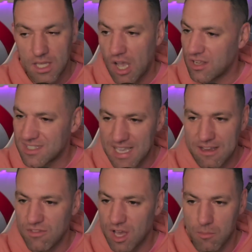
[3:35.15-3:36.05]
I can
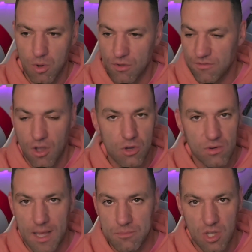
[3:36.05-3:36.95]
save that on my phone,
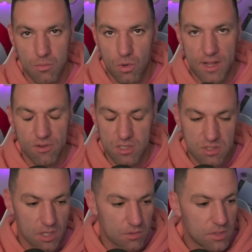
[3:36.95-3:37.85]
laptop, whatever.
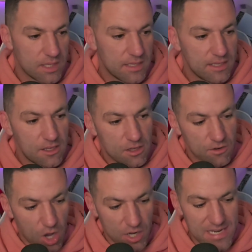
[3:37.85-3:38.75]
So
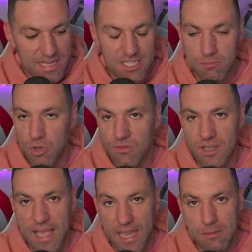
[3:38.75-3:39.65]
I need to move a
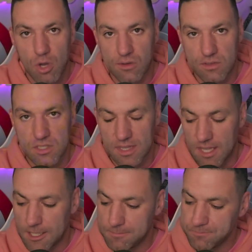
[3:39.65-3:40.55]
game over to there.